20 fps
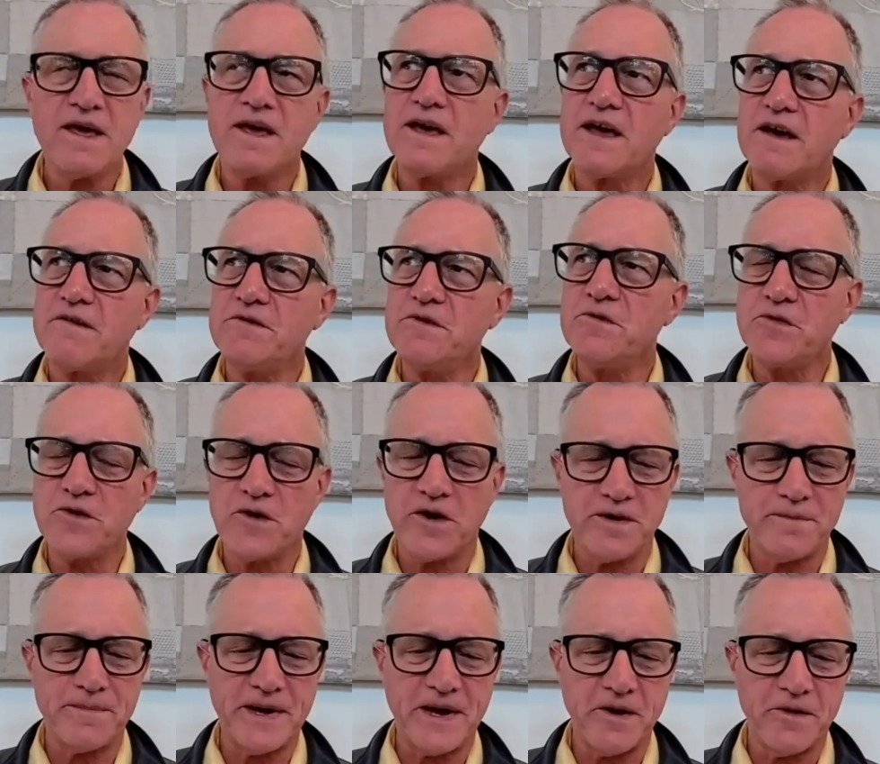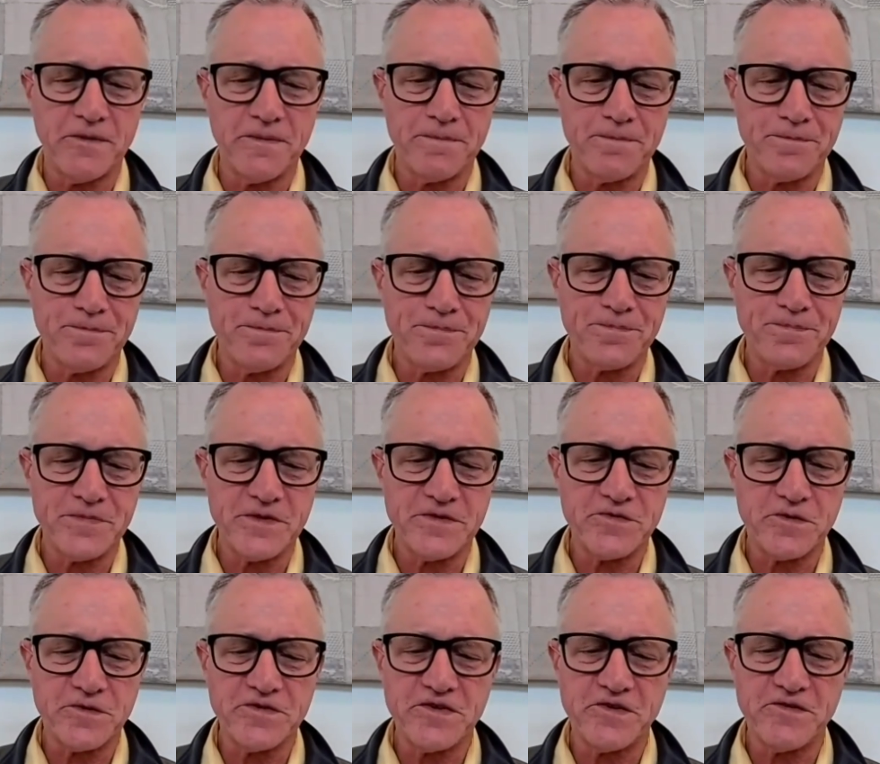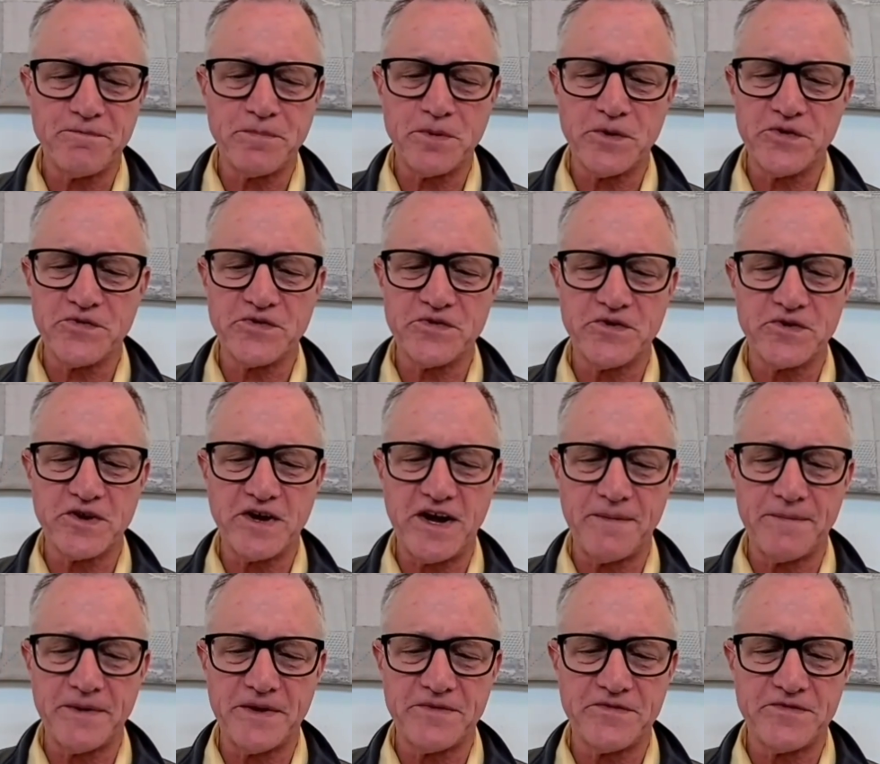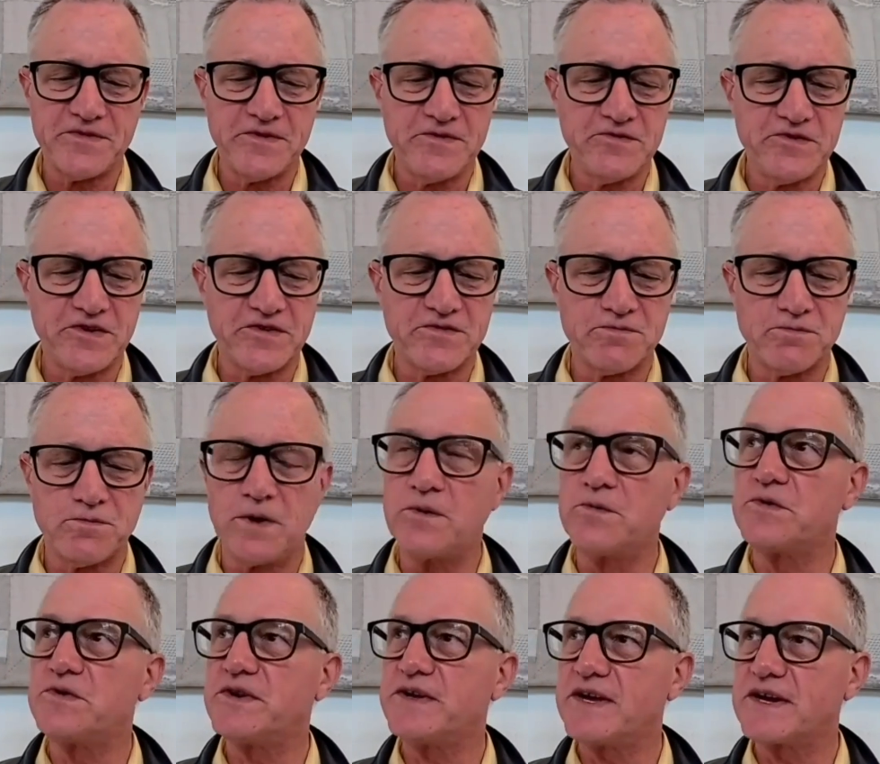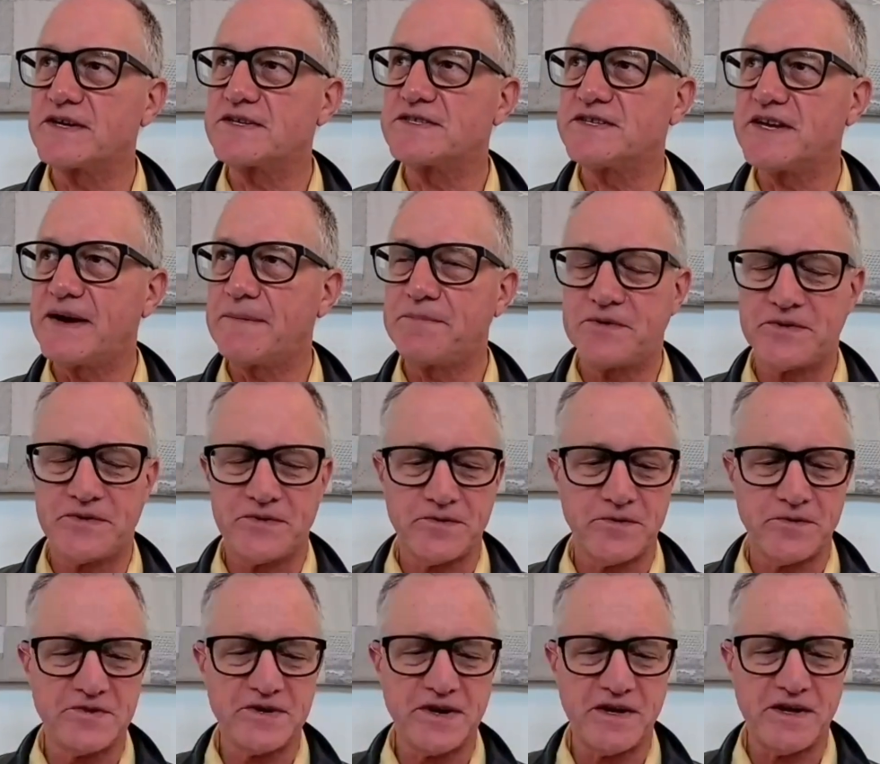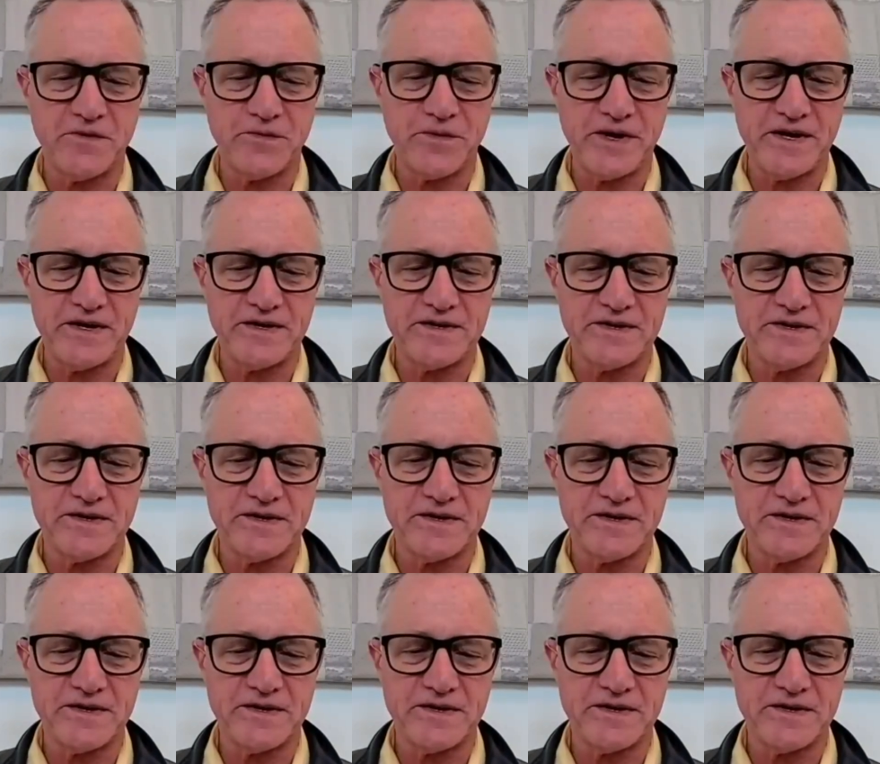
Have you thought about the sorts of personal comments you just won't accept or tolerate?